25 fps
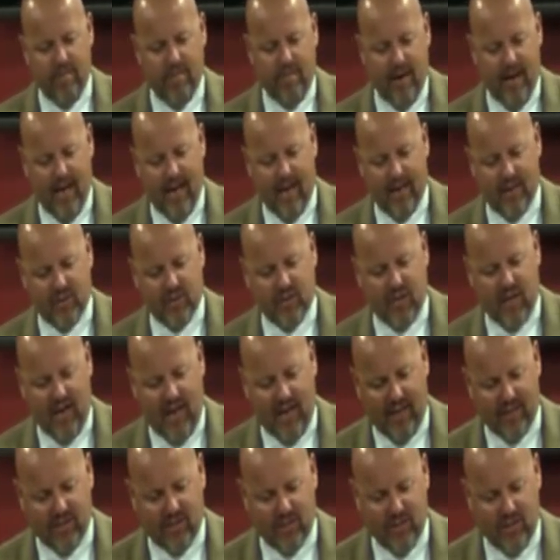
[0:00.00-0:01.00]
man's
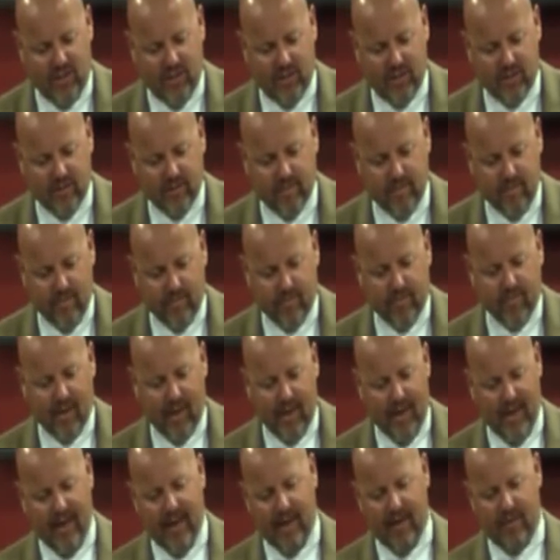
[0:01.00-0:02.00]
conscience
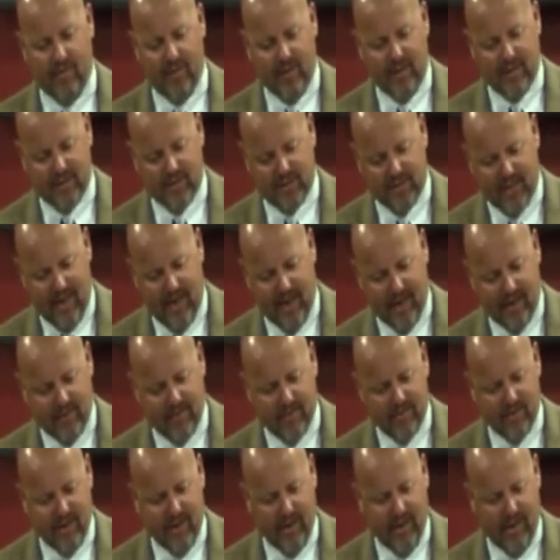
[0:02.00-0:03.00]
in the sight
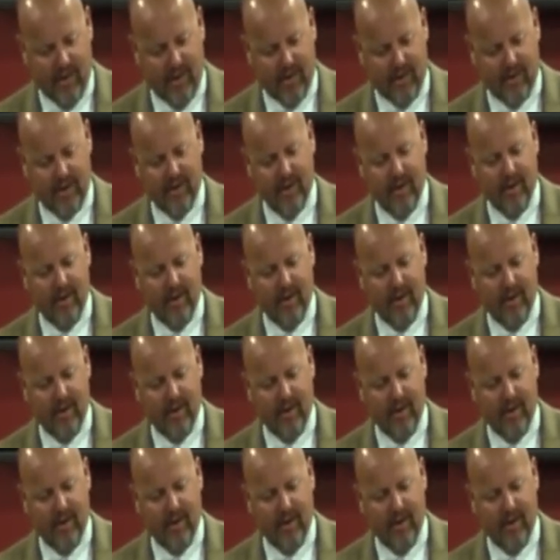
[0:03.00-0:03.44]
of God.